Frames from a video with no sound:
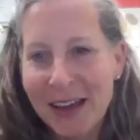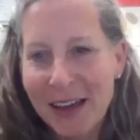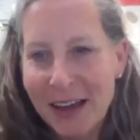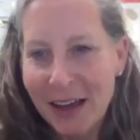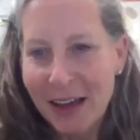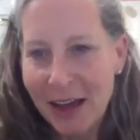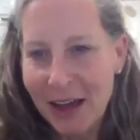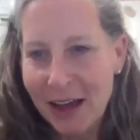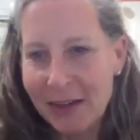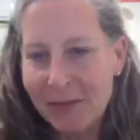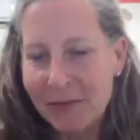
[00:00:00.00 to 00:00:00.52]

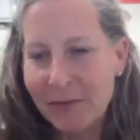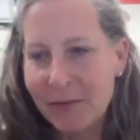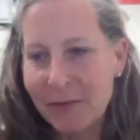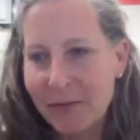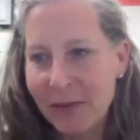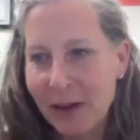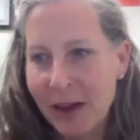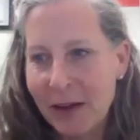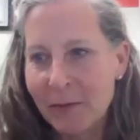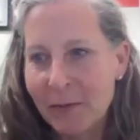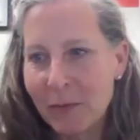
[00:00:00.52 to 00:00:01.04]
I've
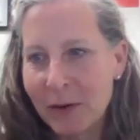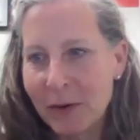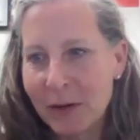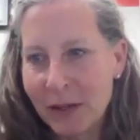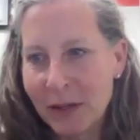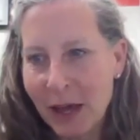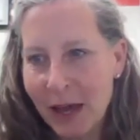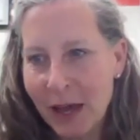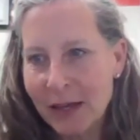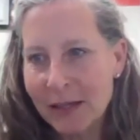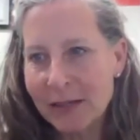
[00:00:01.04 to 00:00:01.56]

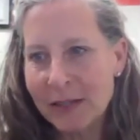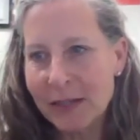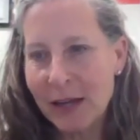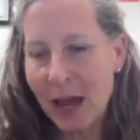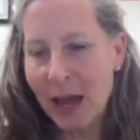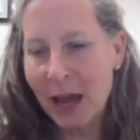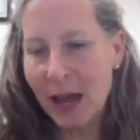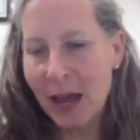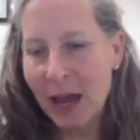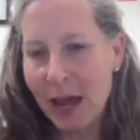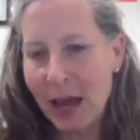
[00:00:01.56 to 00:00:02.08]
realized
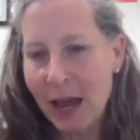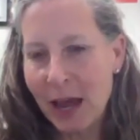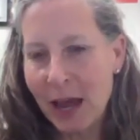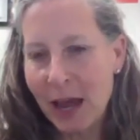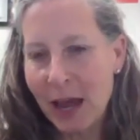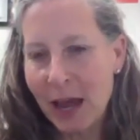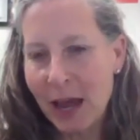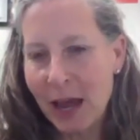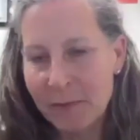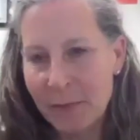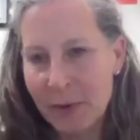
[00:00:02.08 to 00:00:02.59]
I
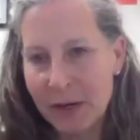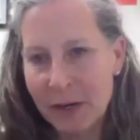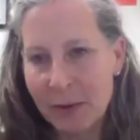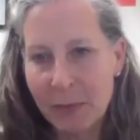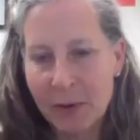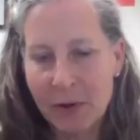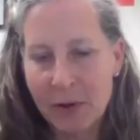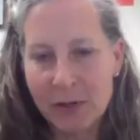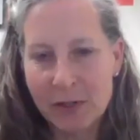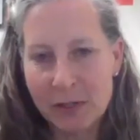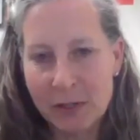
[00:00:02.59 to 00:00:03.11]
have been a
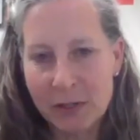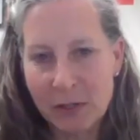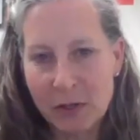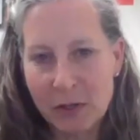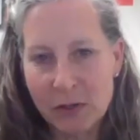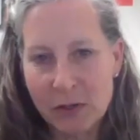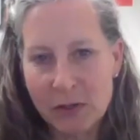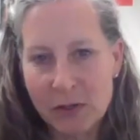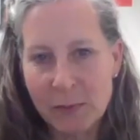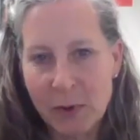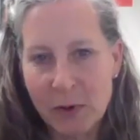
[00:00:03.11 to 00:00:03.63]
person
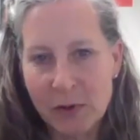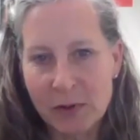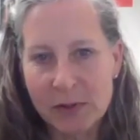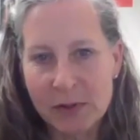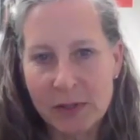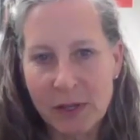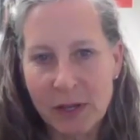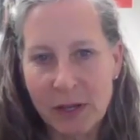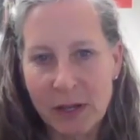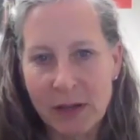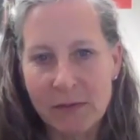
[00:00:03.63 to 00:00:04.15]
who's
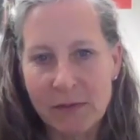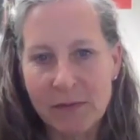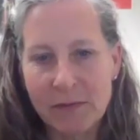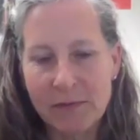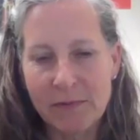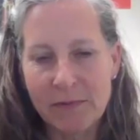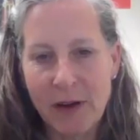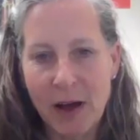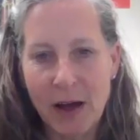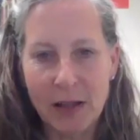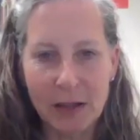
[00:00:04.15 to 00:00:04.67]
mostly
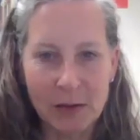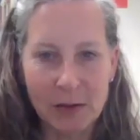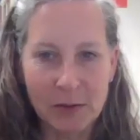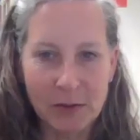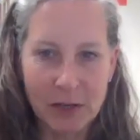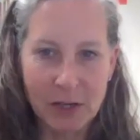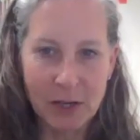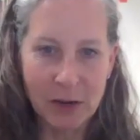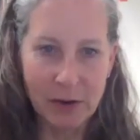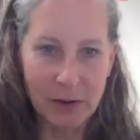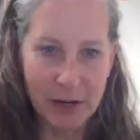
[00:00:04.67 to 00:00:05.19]
followed
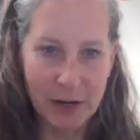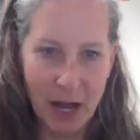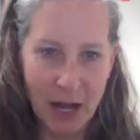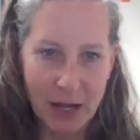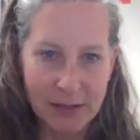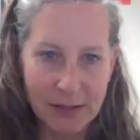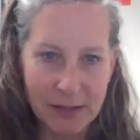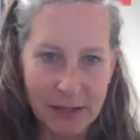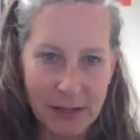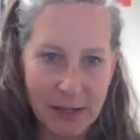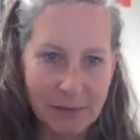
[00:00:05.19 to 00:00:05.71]

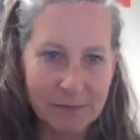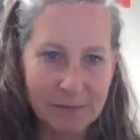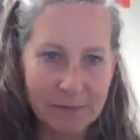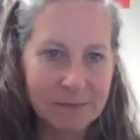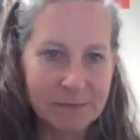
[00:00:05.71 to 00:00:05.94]
curiosity.